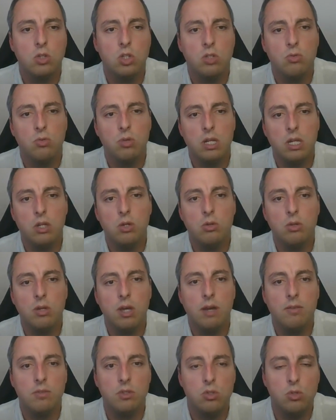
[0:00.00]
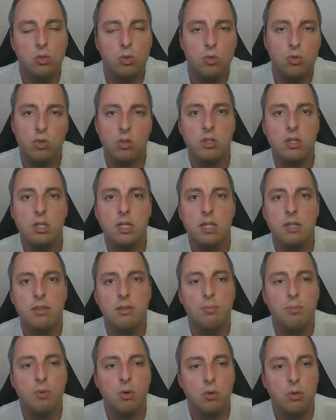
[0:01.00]
So just really good to have this nutrient
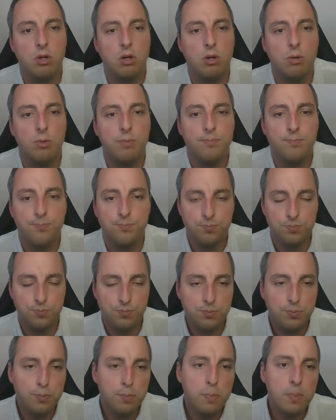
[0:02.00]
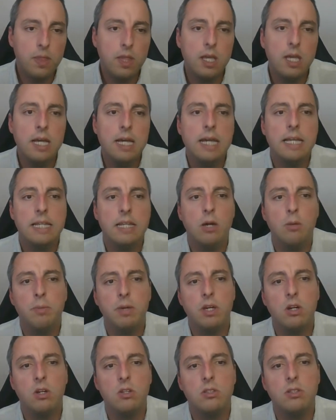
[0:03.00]
in the protocol. Now,
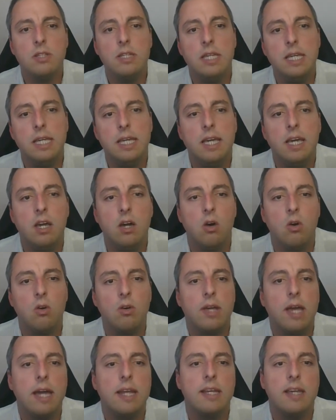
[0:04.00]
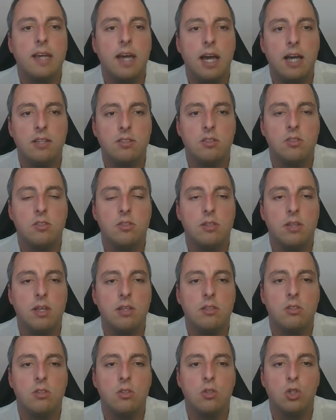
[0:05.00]
because the organic acids
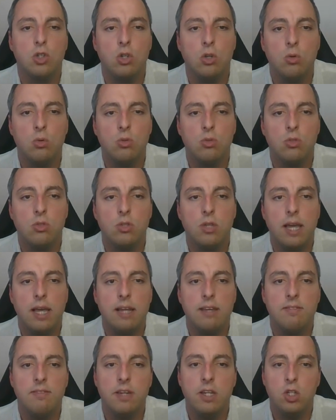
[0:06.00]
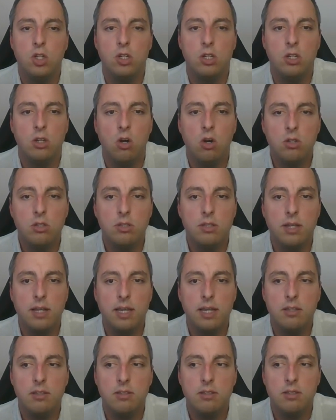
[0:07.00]
test shows elevation in
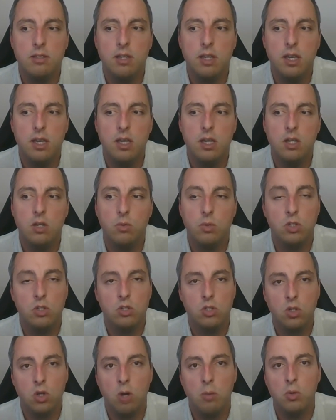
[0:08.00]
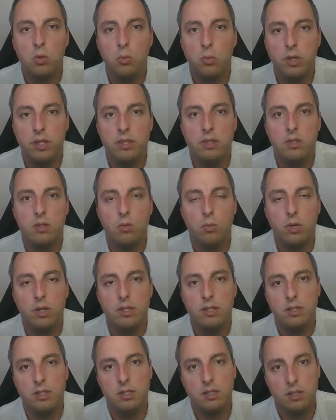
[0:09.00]
oxalates, which is common
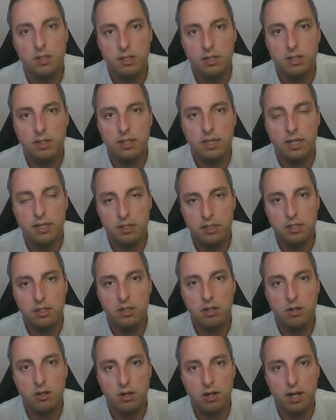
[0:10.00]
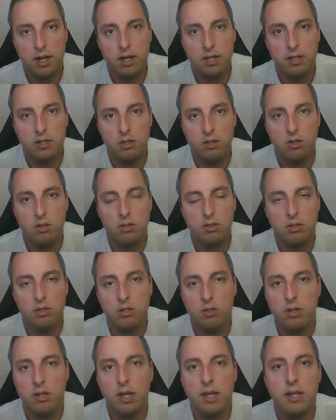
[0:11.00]
when candida are high on
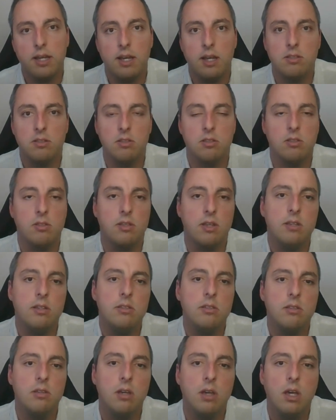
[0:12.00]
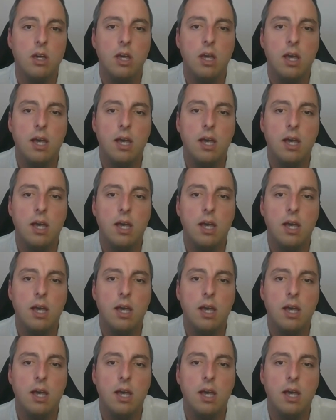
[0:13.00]
the organic acids test,